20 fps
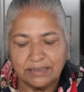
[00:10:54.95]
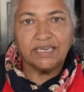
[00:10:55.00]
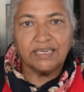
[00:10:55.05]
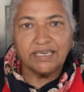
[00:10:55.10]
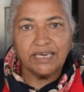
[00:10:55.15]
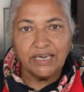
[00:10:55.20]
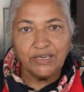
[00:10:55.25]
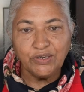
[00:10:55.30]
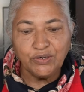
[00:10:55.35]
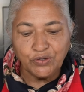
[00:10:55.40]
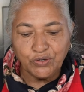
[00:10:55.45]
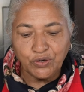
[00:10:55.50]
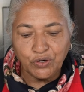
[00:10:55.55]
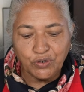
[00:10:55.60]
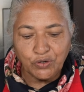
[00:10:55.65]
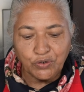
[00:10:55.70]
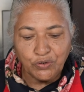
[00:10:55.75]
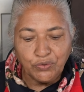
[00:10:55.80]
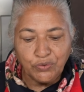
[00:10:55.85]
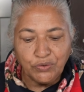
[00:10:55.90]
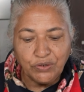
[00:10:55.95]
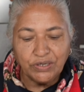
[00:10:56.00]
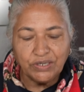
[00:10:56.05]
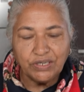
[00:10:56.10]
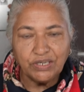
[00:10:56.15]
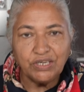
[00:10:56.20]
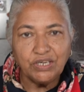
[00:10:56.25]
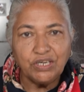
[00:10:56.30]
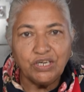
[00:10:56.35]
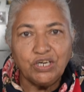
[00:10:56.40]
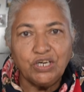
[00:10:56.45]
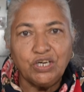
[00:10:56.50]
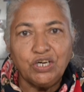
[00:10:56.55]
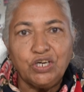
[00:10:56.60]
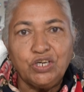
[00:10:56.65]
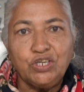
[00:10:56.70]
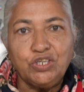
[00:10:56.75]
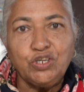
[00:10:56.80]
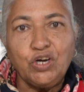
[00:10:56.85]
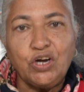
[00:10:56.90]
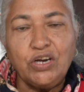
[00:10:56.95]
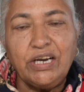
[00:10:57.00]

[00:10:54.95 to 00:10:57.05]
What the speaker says: Here you go, your